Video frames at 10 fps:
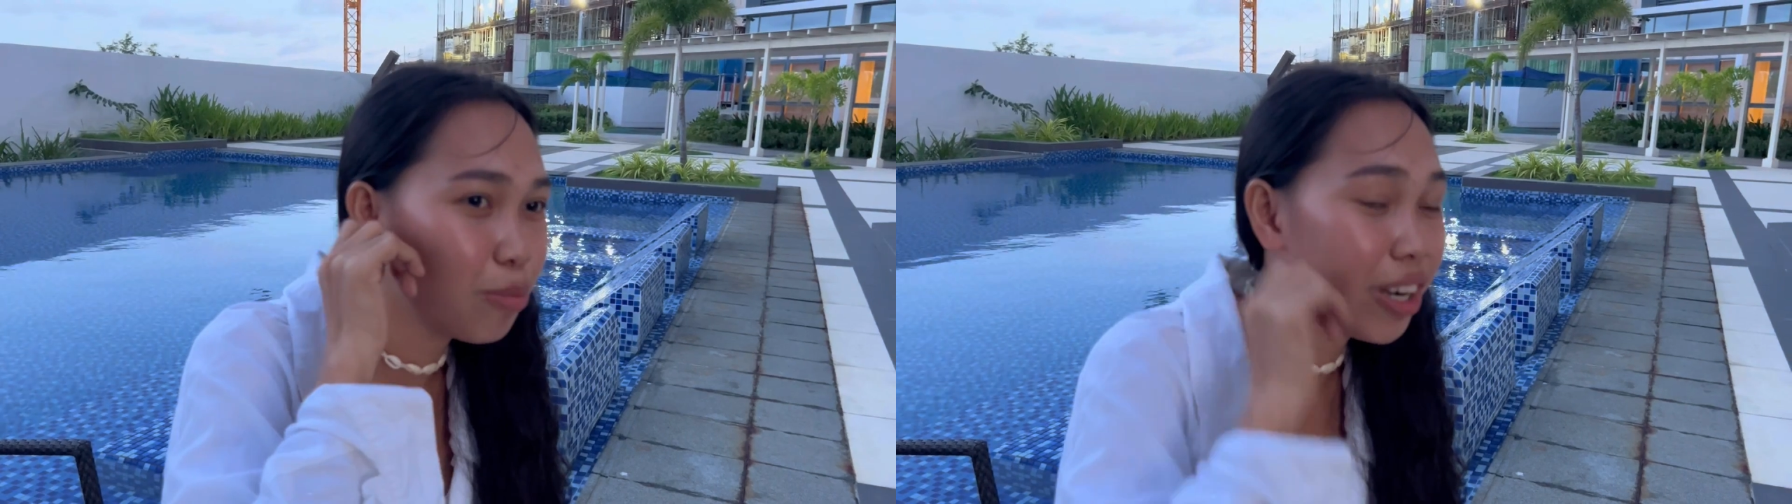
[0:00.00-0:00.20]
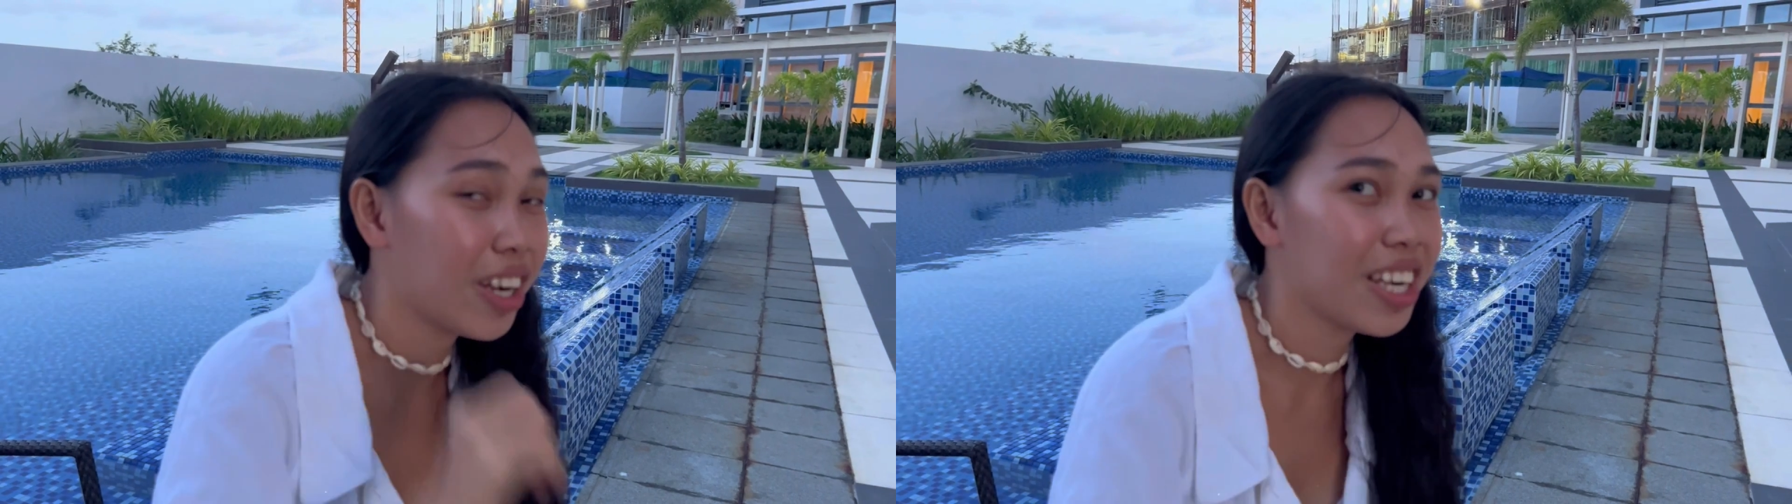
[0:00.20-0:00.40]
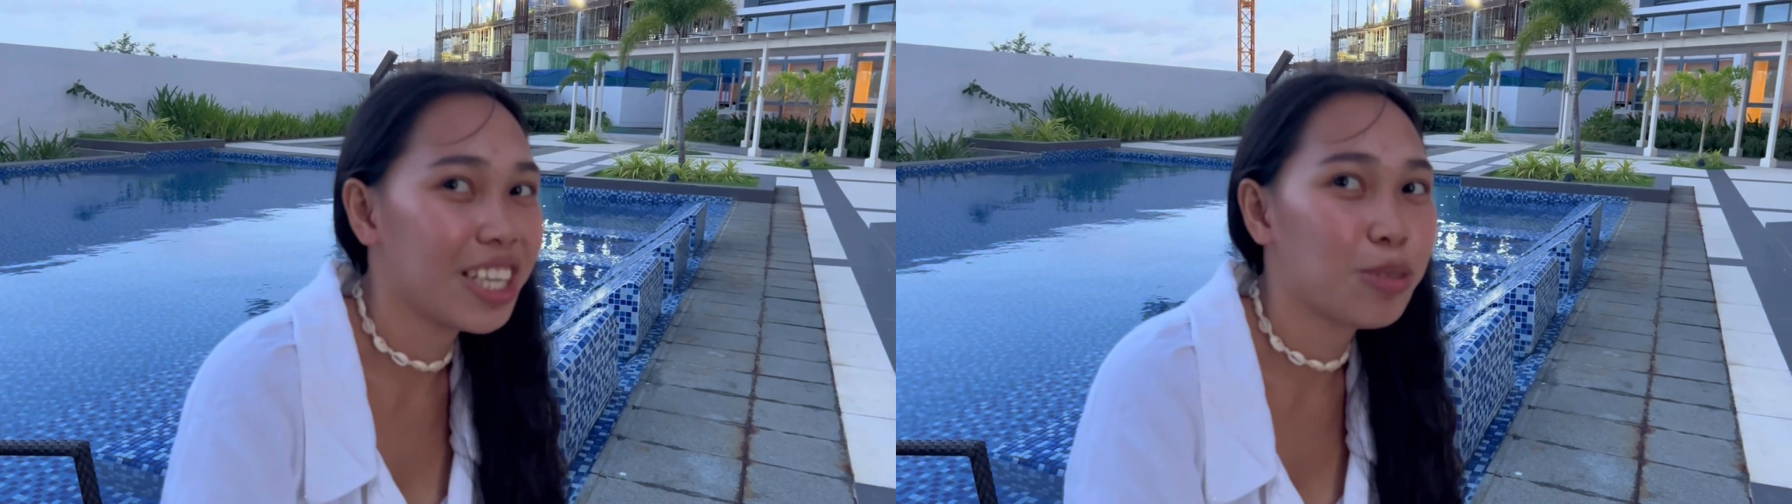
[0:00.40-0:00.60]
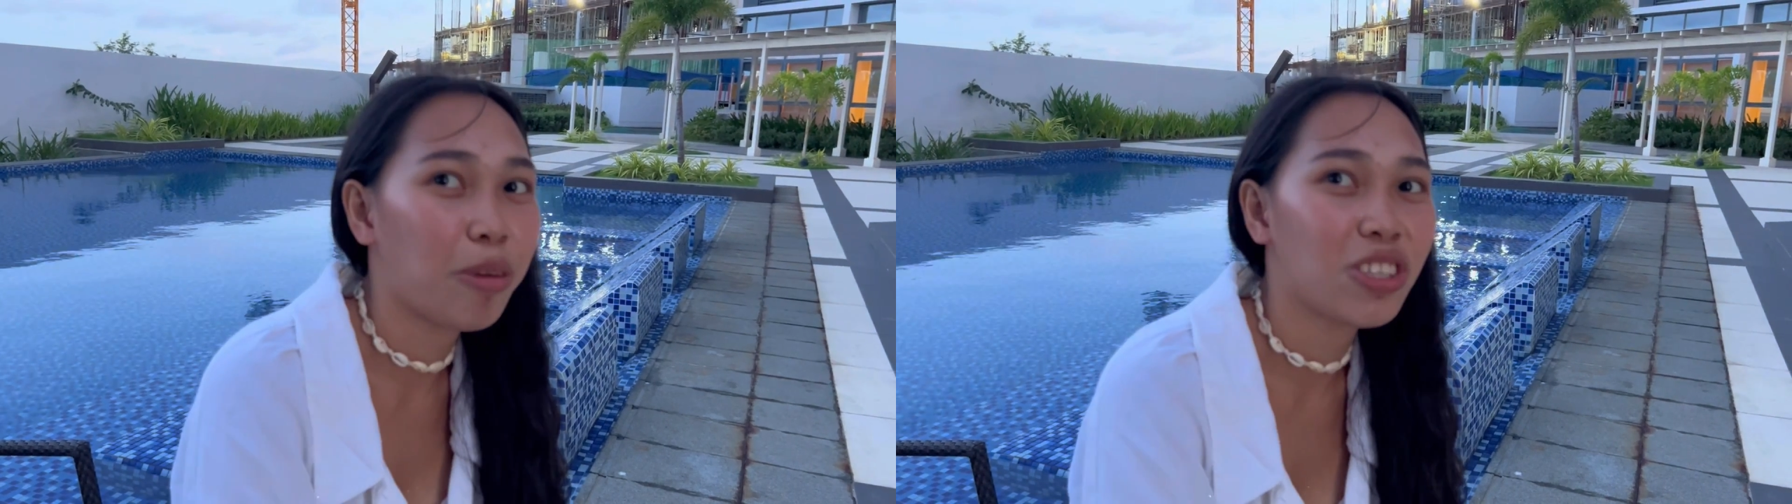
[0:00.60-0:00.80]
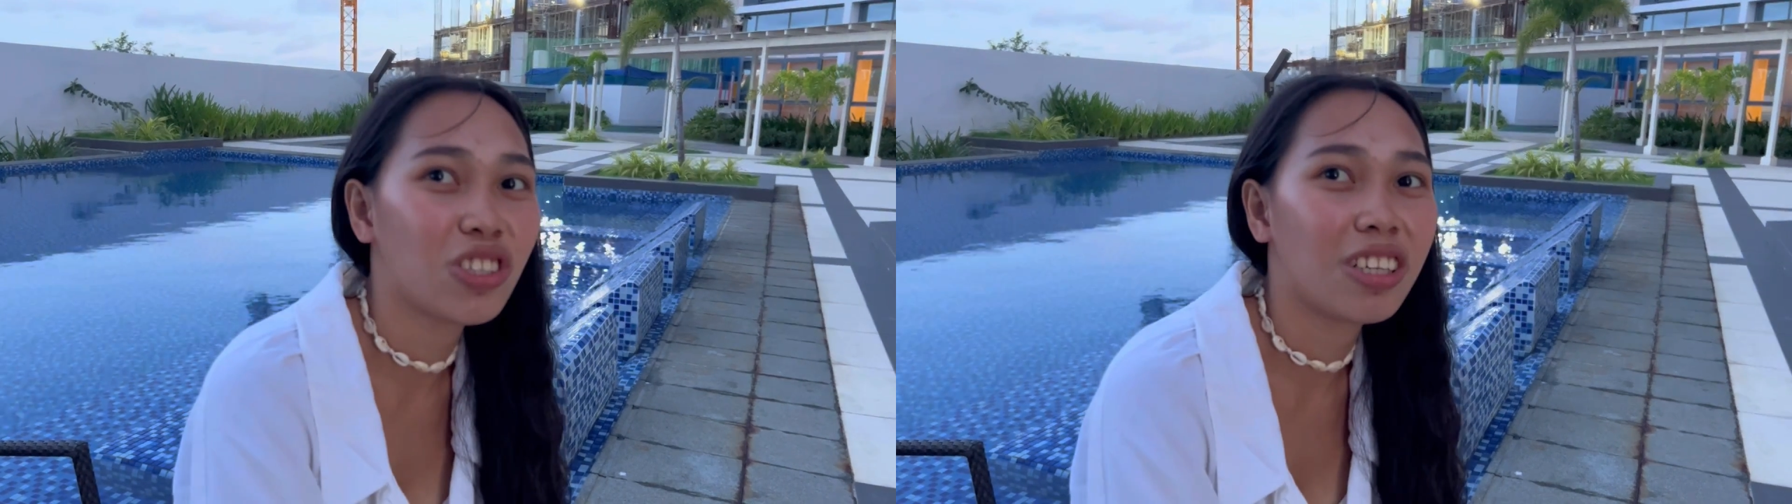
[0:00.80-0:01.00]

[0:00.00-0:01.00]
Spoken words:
barangay special.